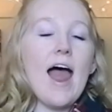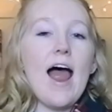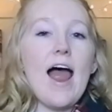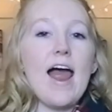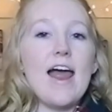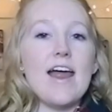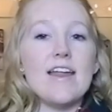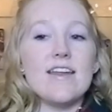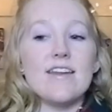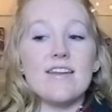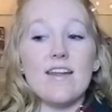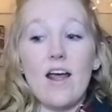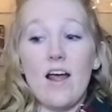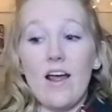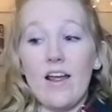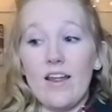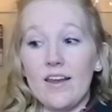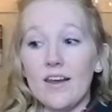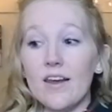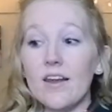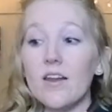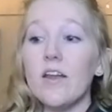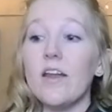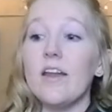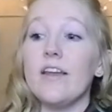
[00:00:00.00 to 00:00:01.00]
and
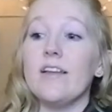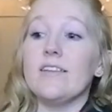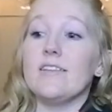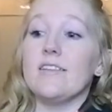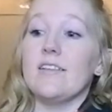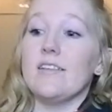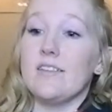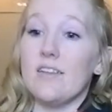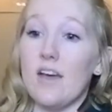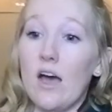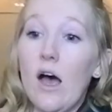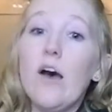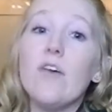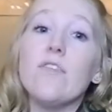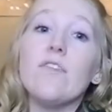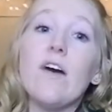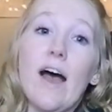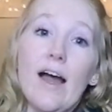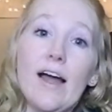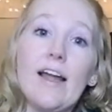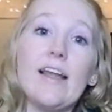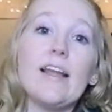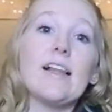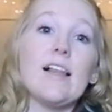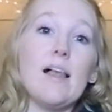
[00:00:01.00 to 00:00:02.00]
it is a tough
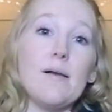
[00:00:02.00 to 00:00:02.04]
hike.